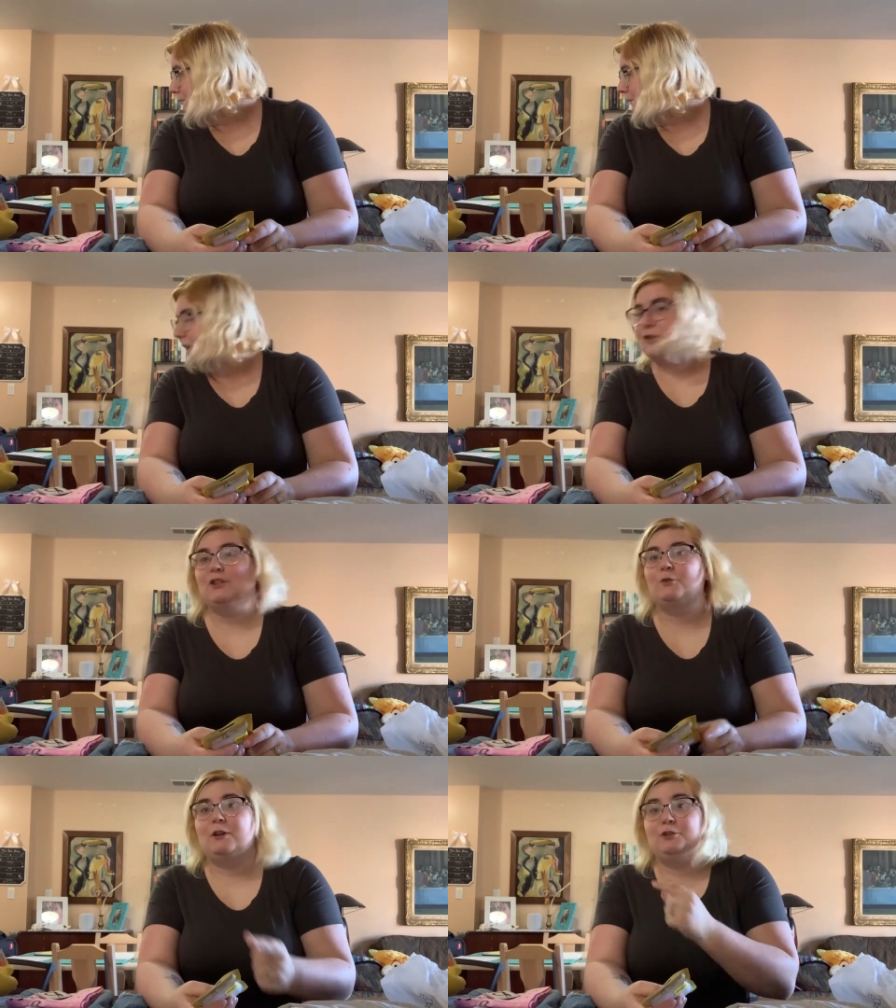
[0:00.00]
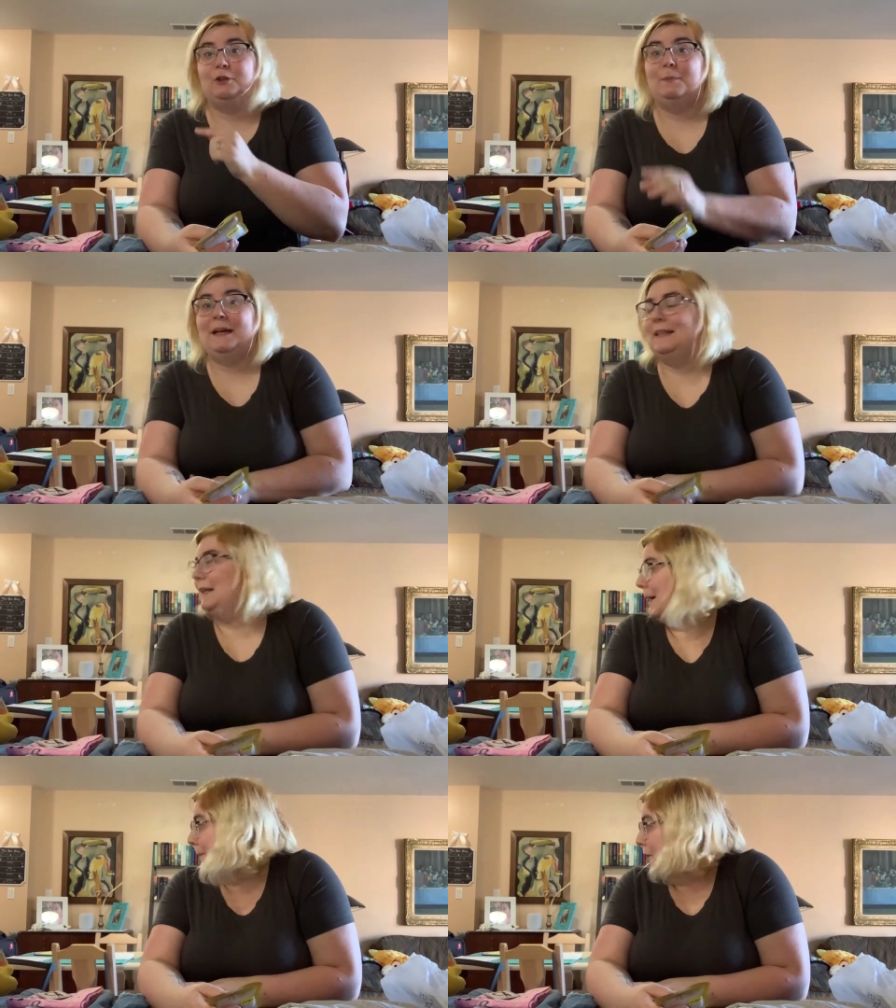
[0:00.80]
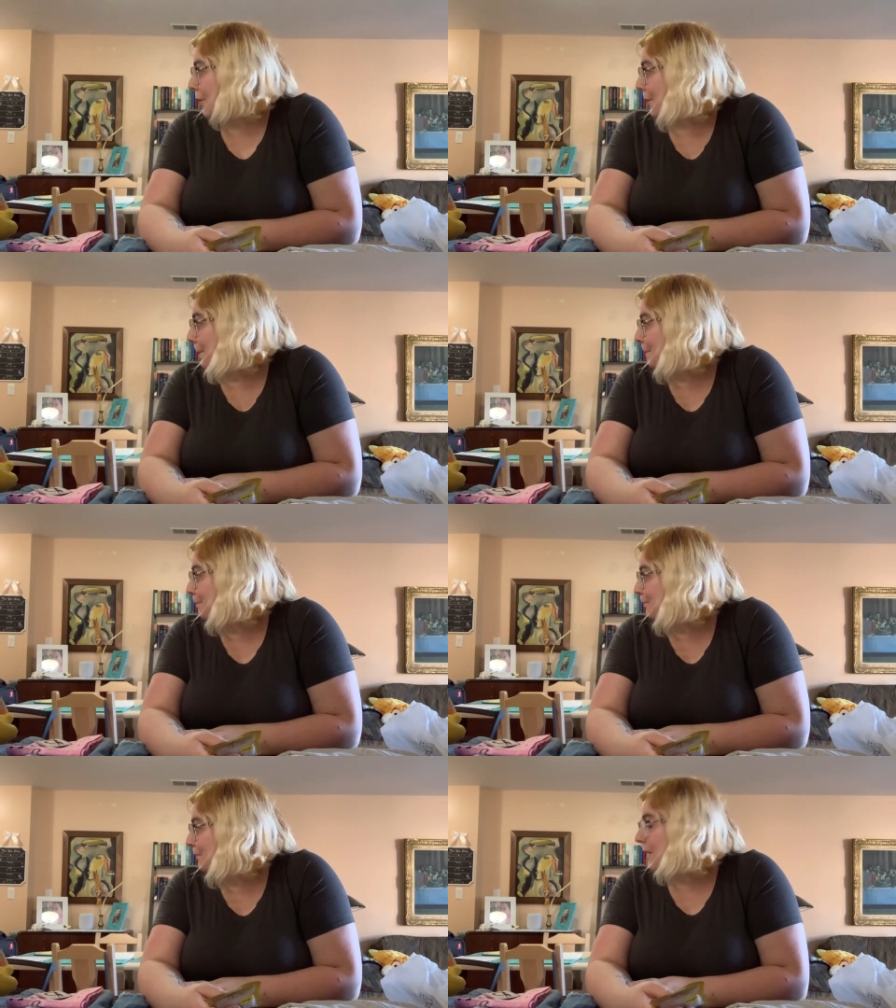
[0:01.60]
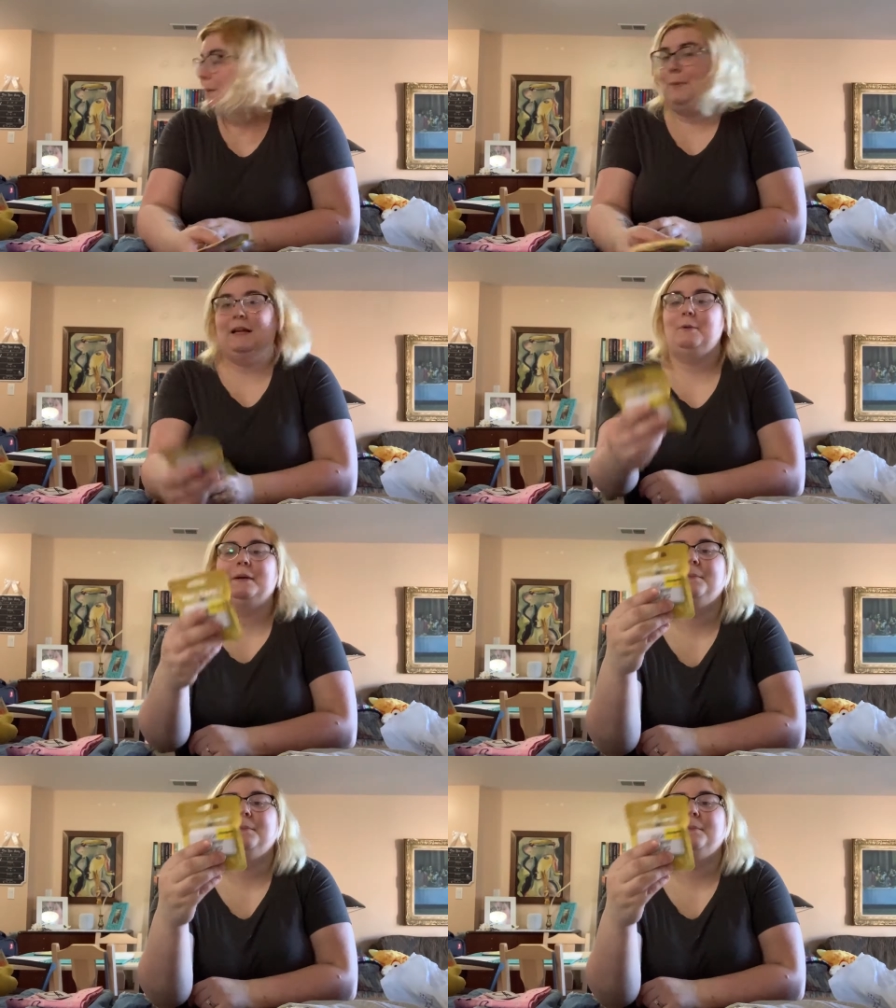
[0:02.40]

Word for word: Now she's going to the bed that I bought her. But anyway,